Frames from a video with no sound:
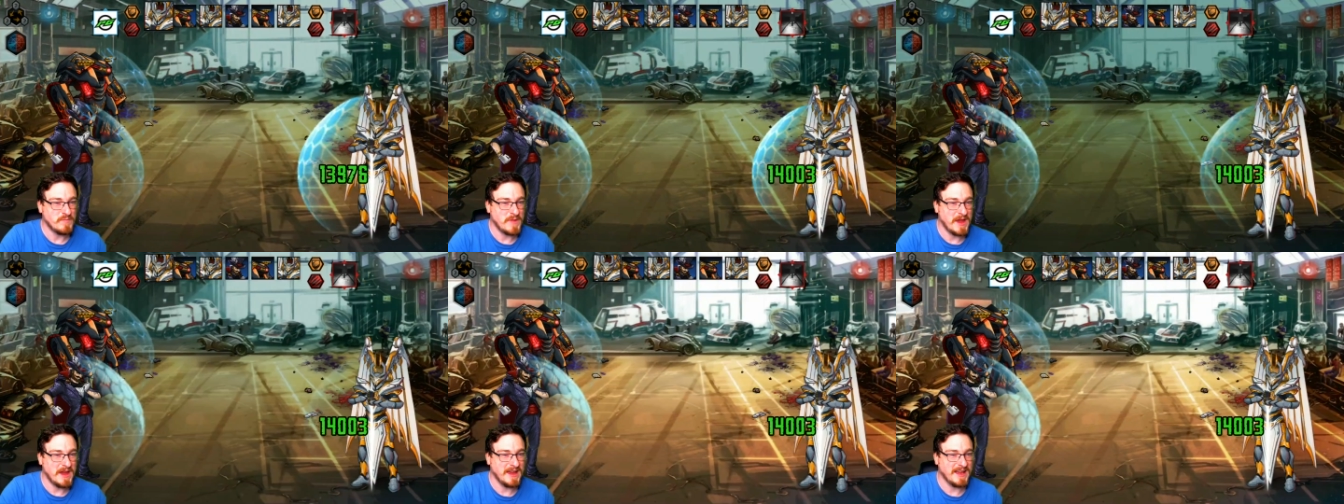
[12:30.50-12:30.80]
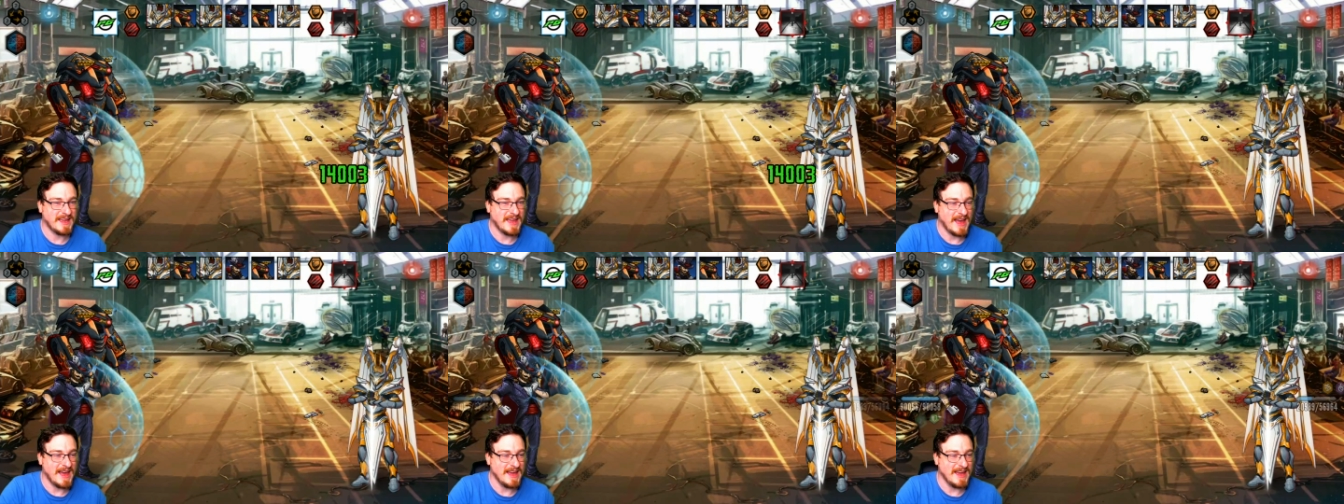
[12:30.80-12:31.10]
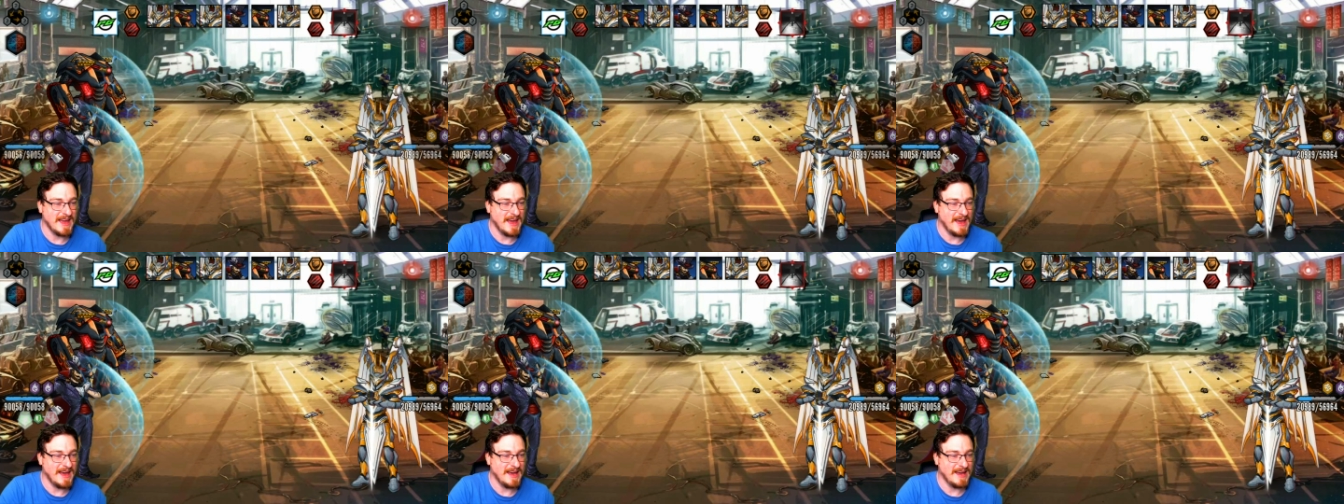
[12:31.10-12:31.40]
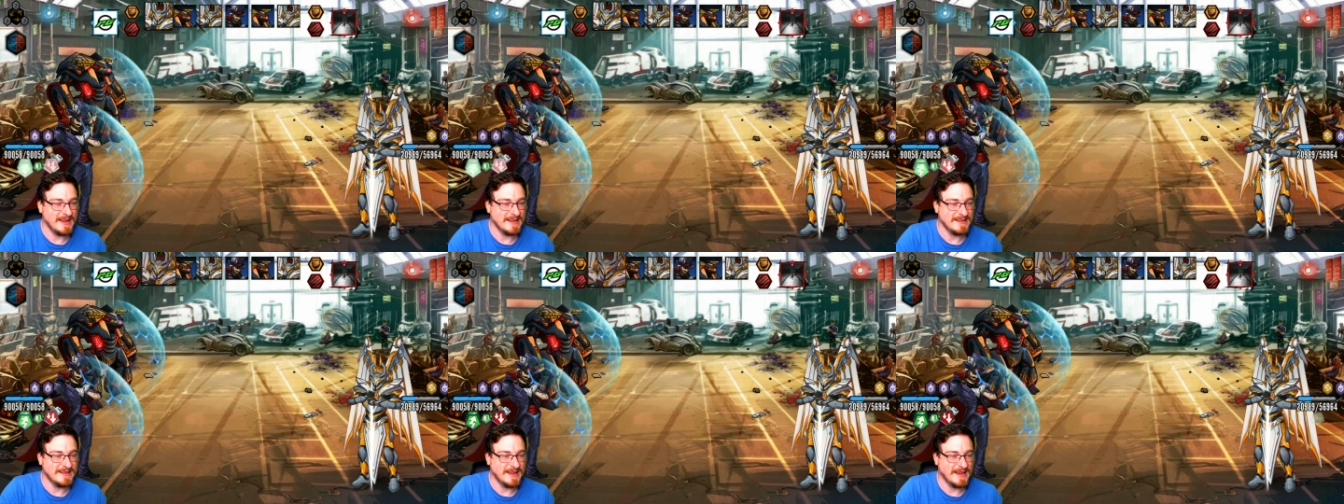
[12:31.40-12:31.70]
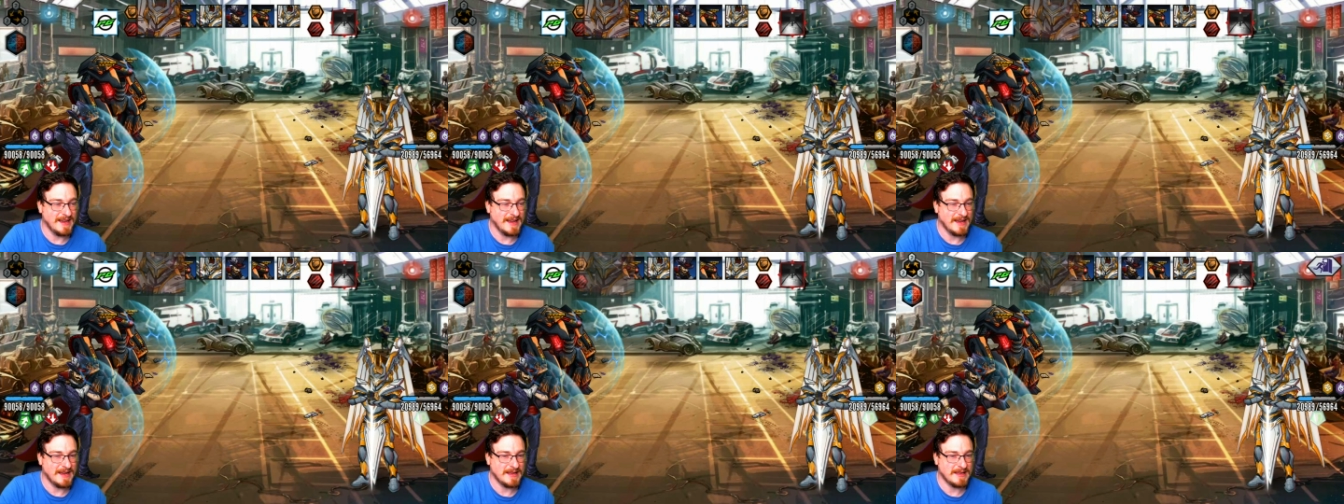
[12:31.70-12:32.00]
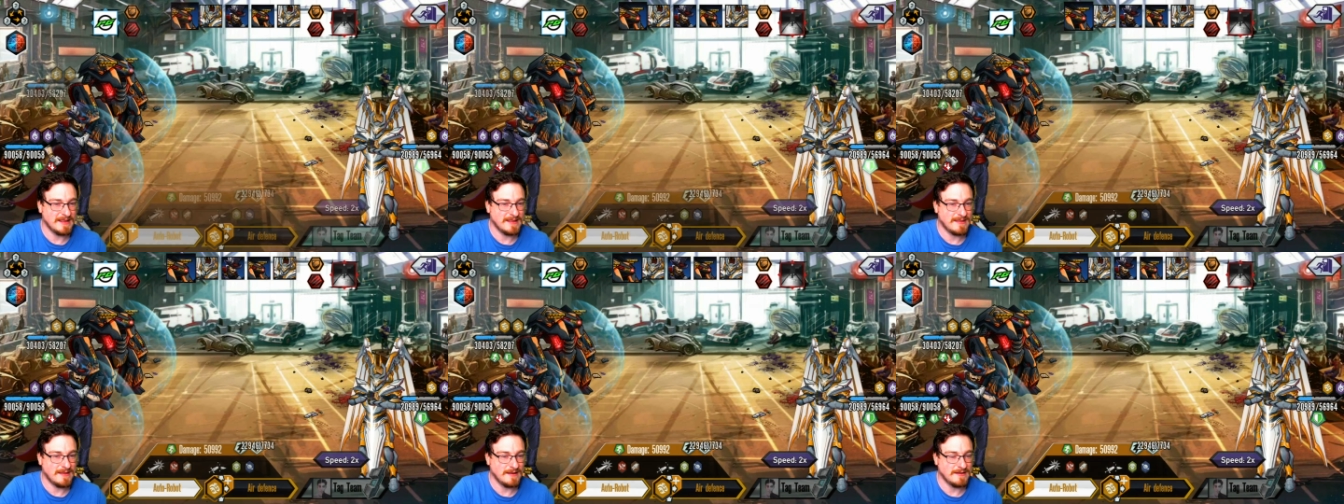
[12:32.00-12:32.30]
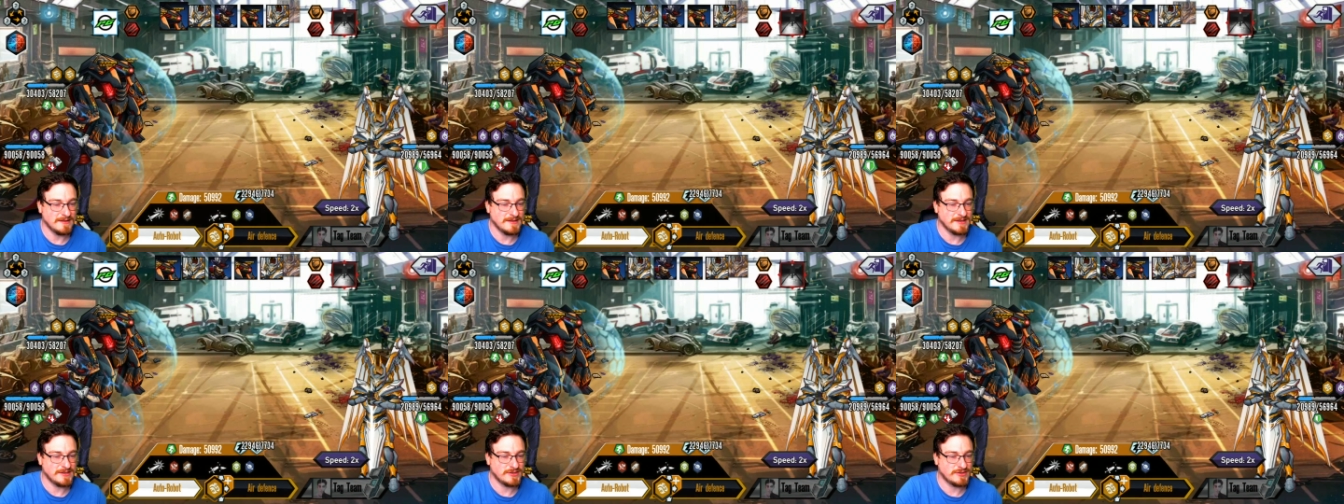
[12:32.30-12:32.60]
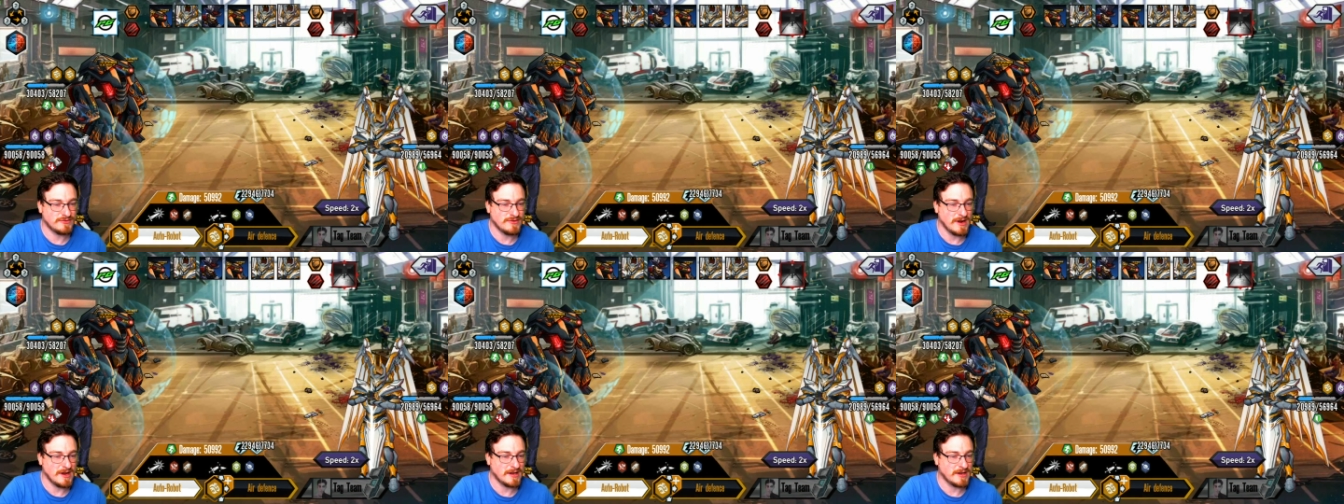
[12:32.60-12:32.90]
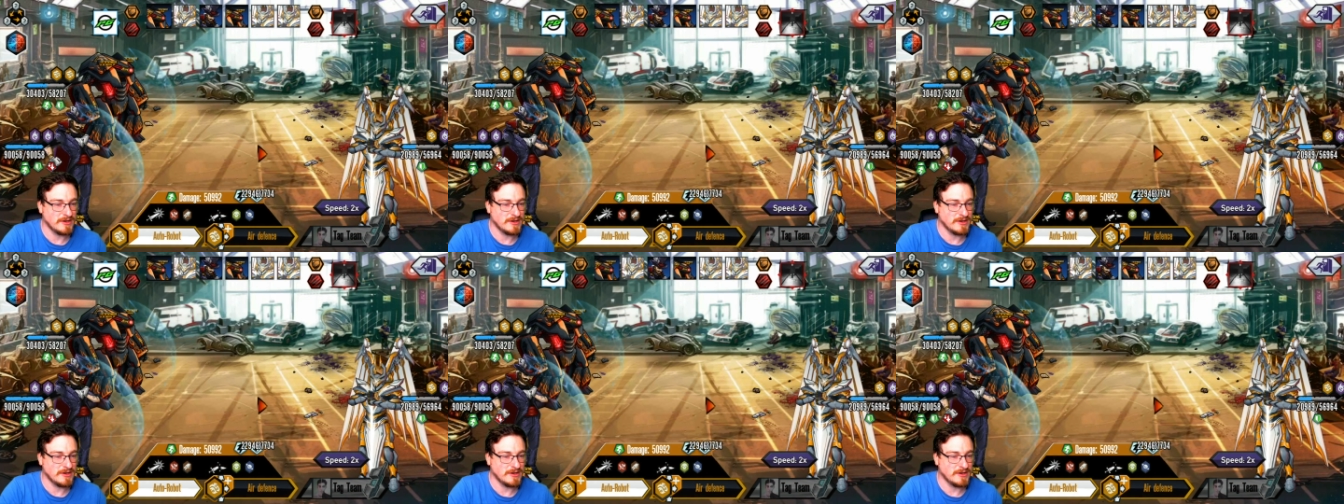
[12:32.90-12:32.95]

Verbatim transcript: Okay, and uh, Thunderstruck